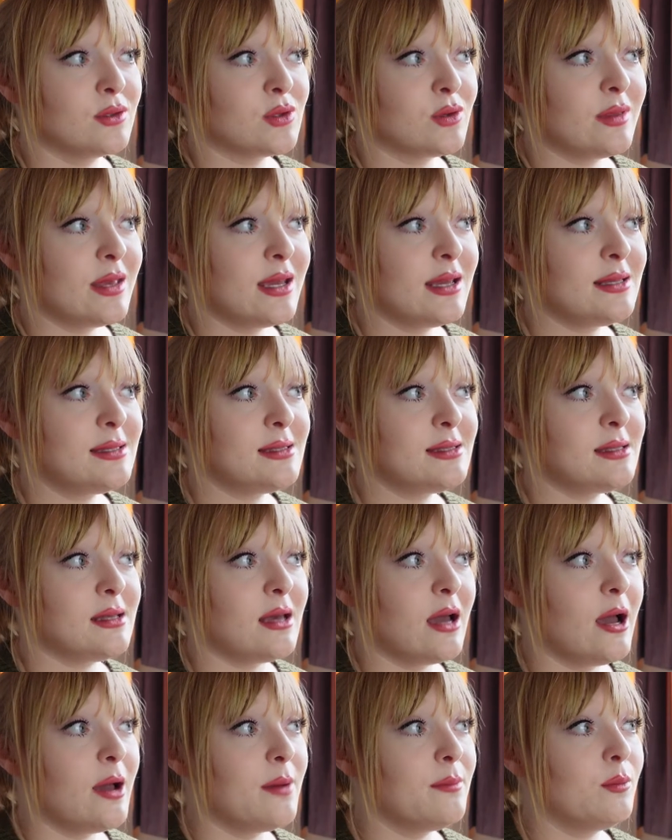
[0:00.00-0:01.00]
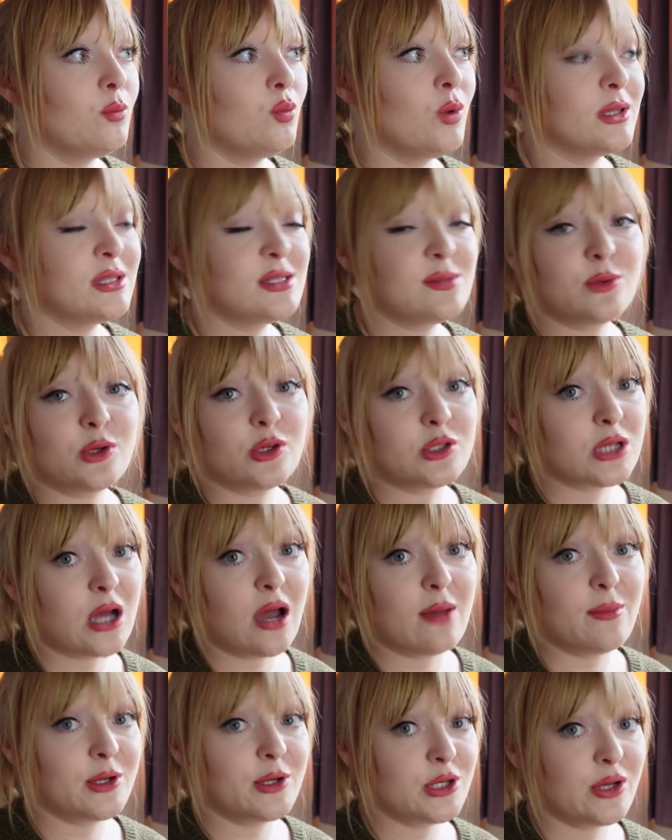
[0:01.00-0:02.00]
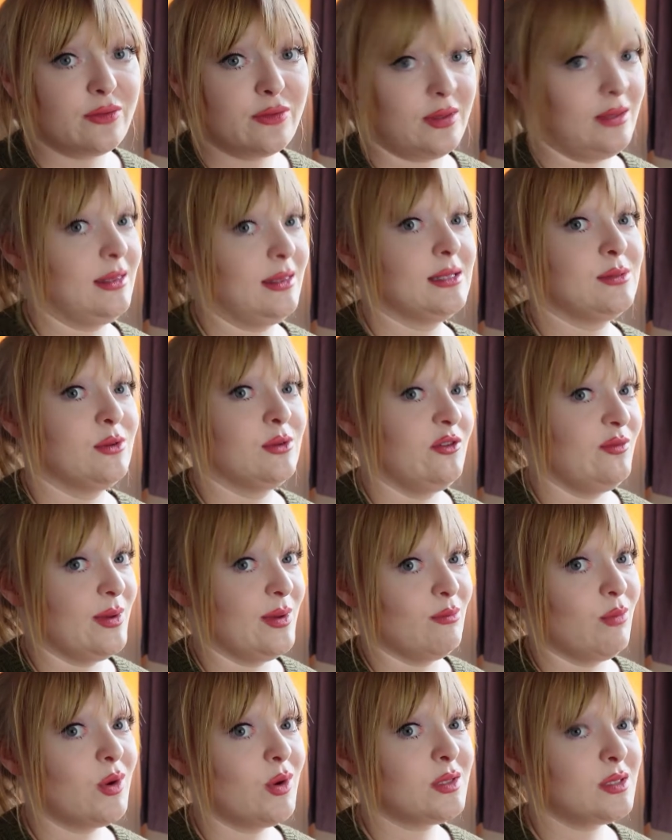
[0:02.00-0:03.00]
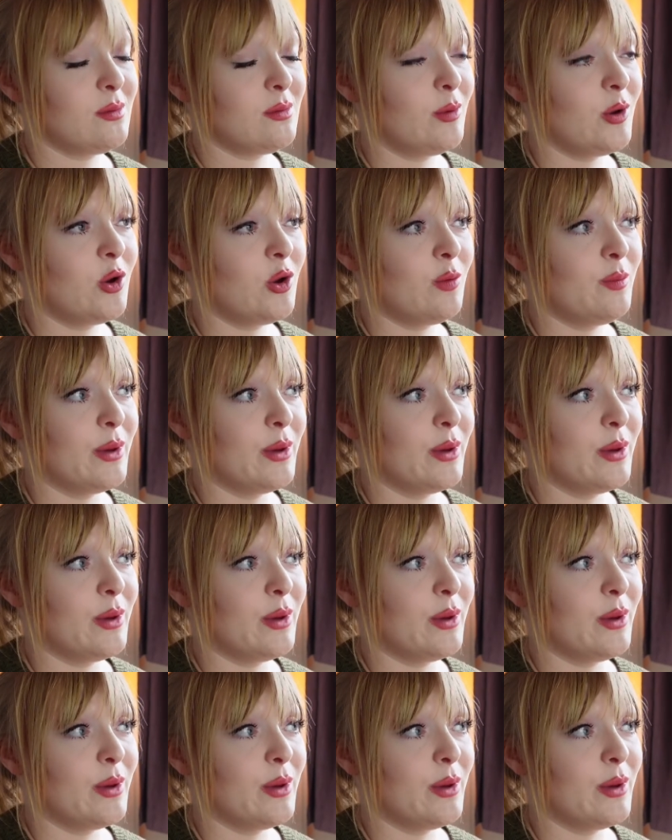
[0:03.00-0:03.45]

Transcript: on this. Once upon a time I don't think this would have been possible,